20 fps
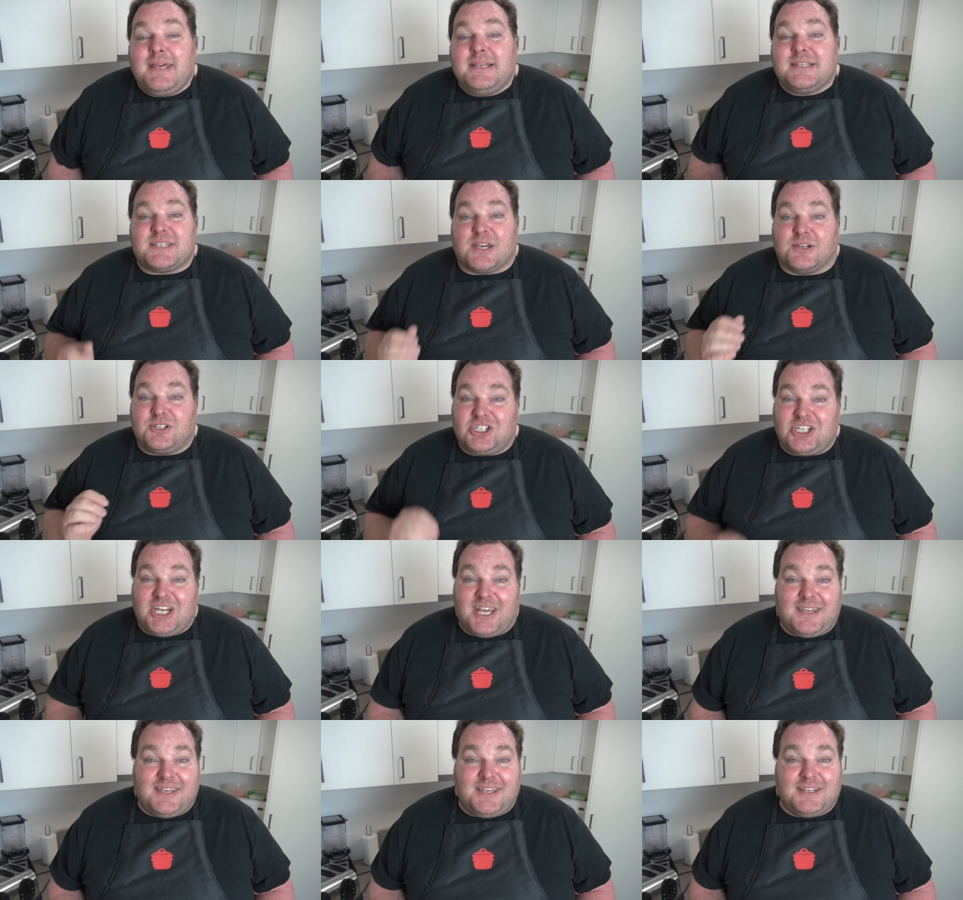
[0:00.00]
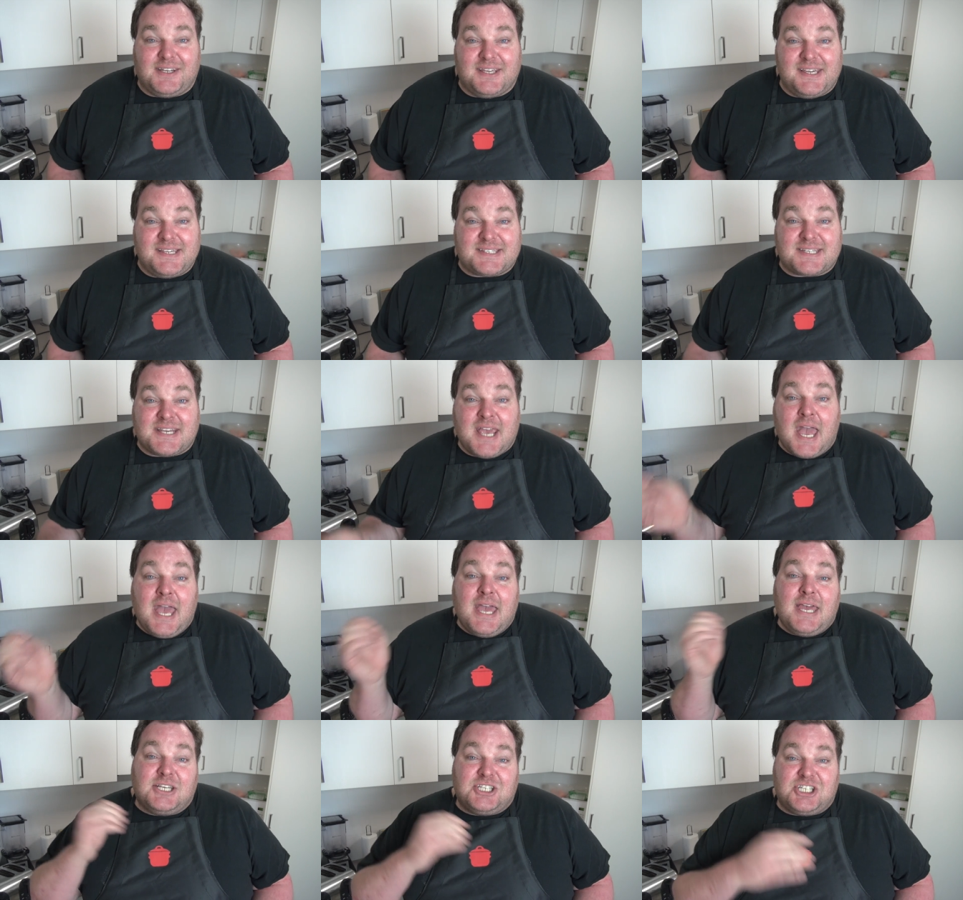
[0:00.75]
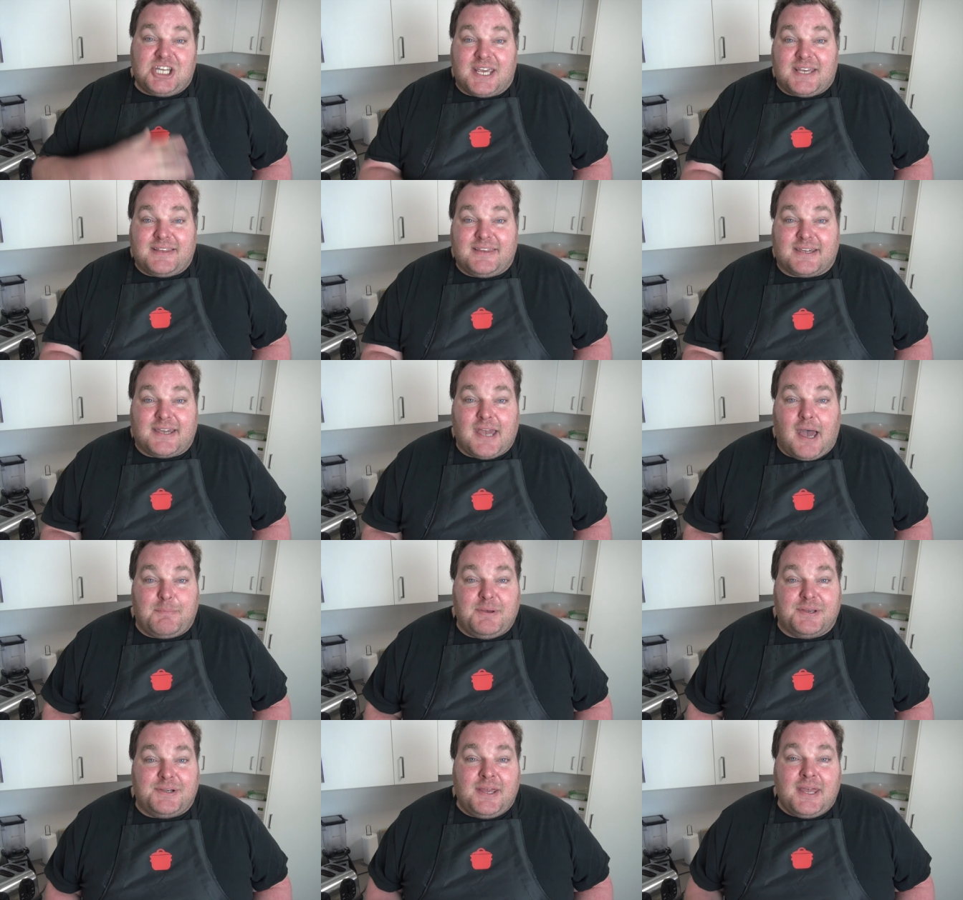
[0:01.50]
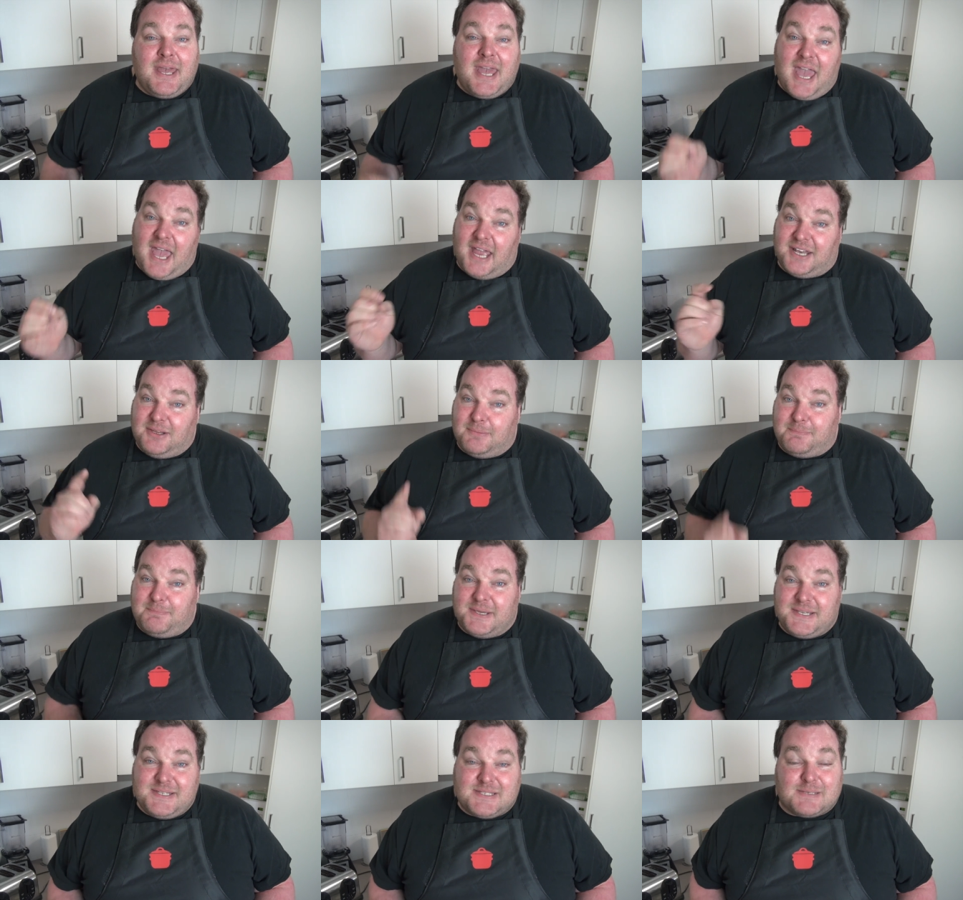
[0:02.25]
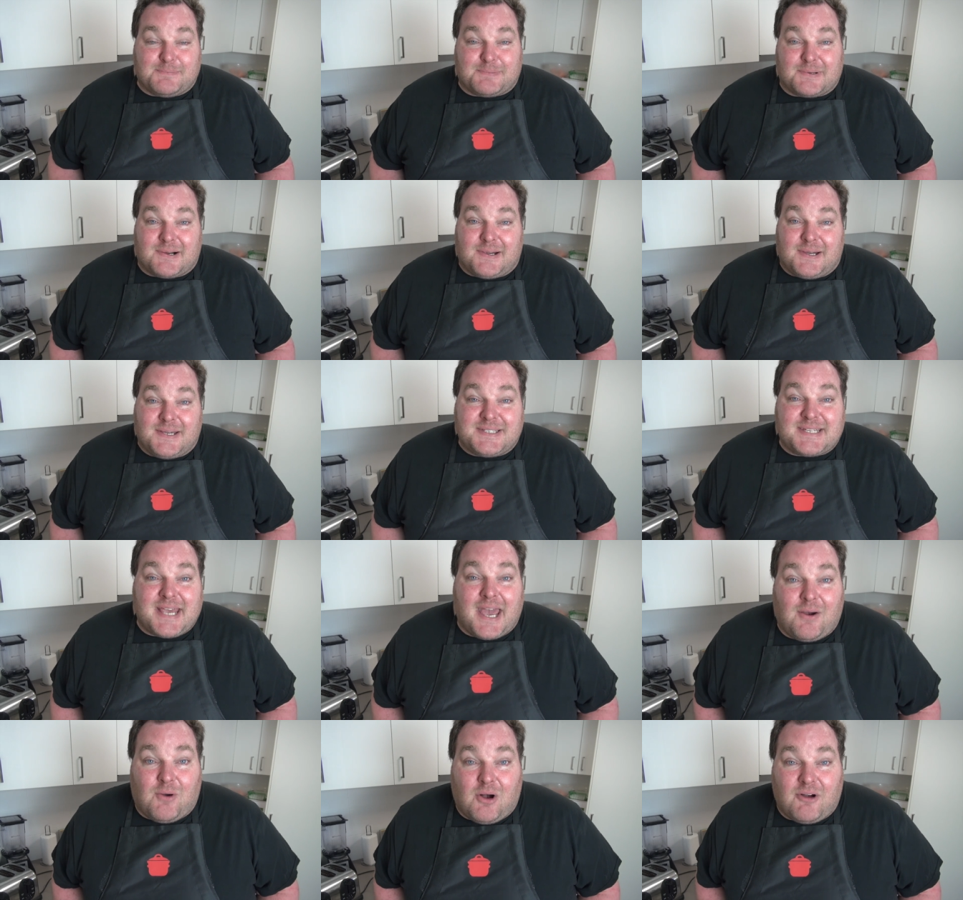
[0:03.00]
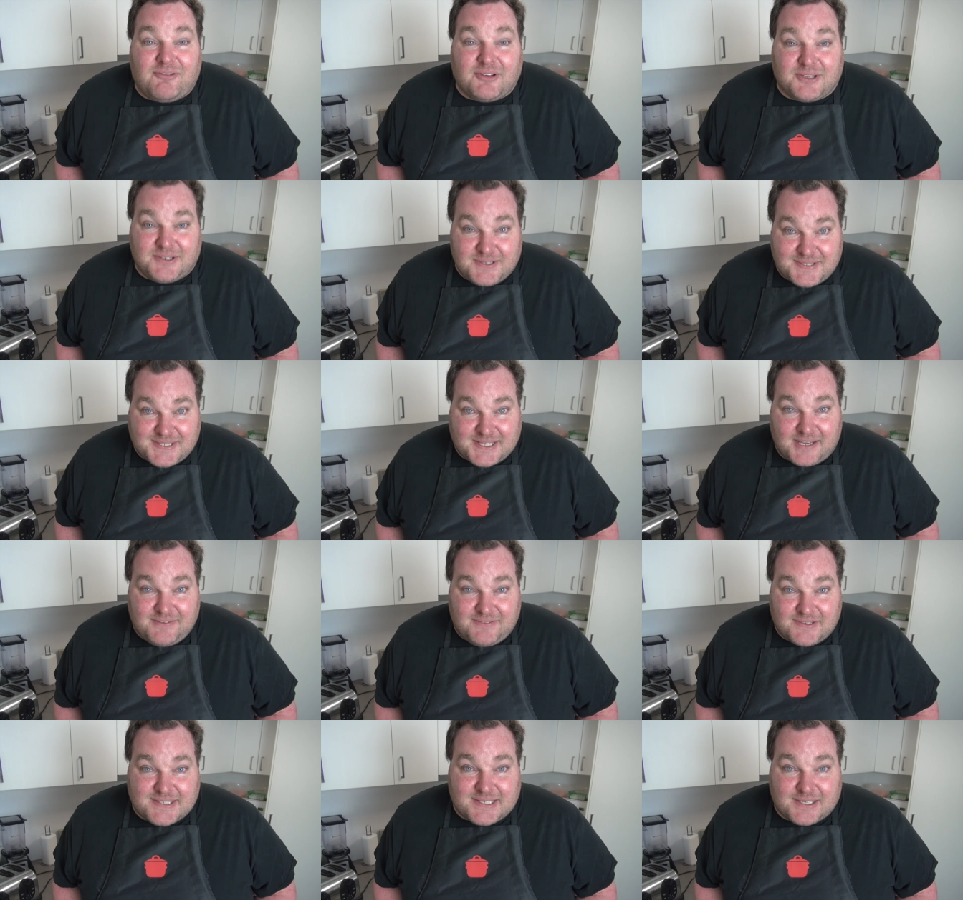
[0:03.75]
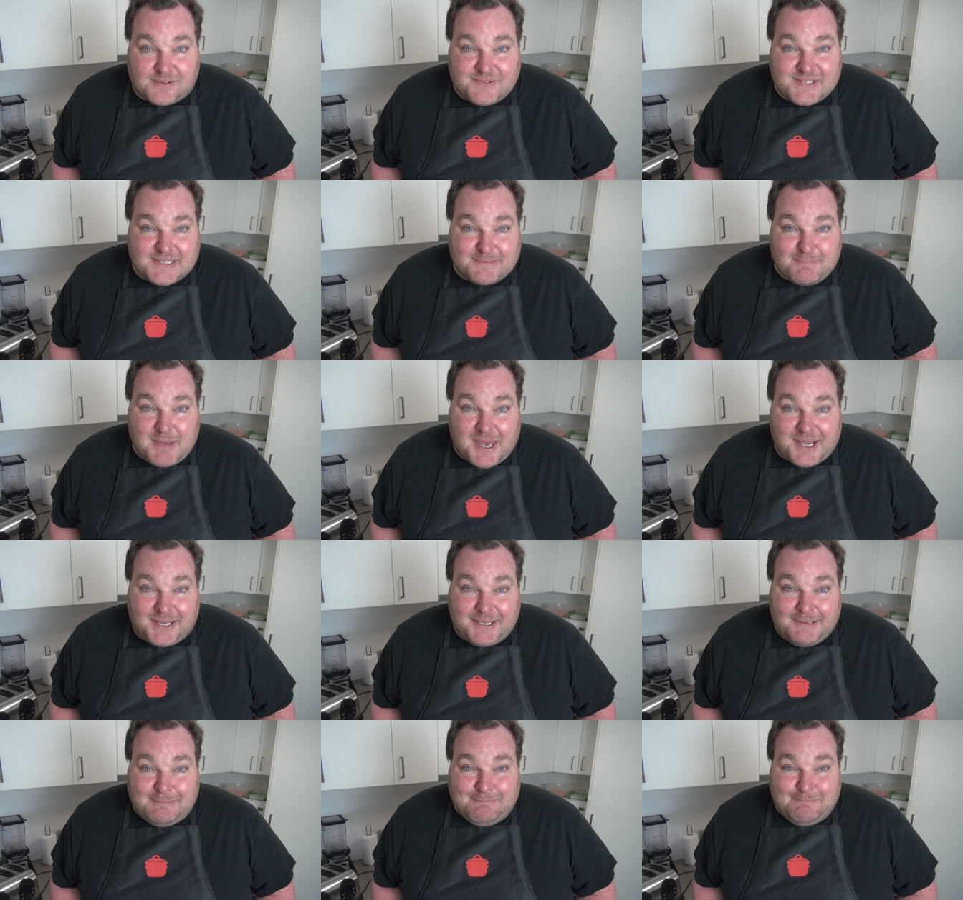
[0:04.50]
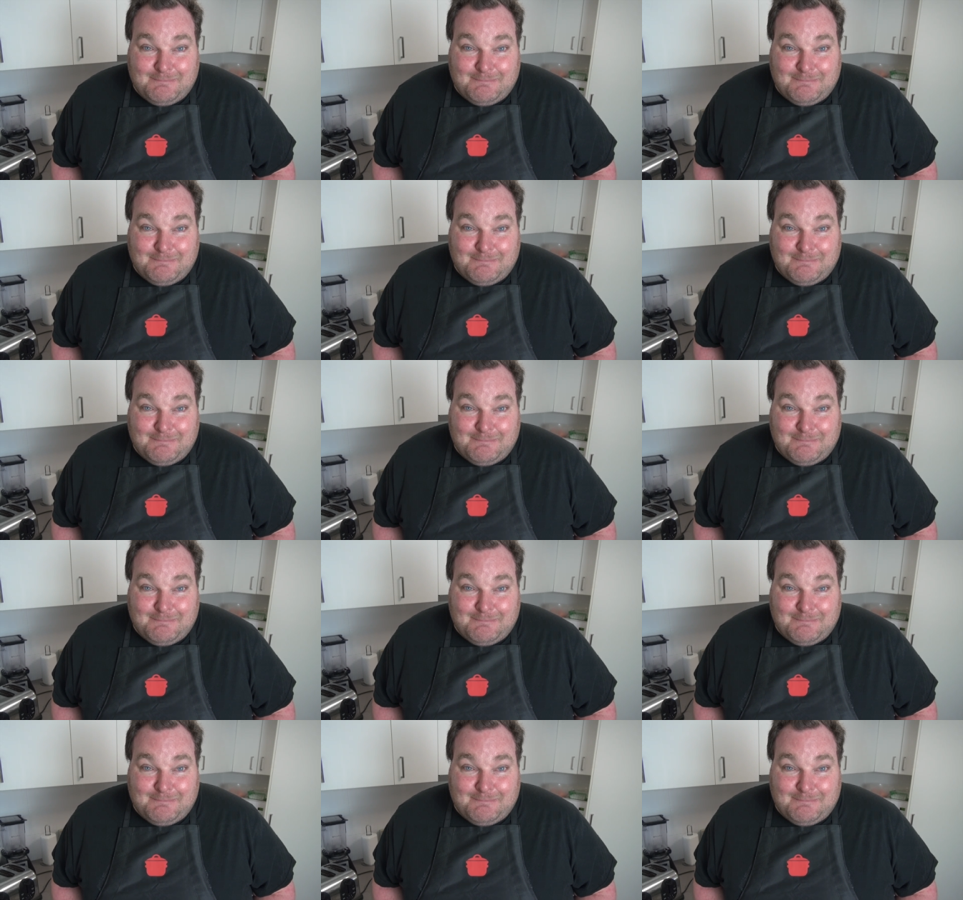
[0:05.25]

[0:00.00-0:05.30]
So check your list, check the cupboard, and you'd be surprised how often you save yourself some money.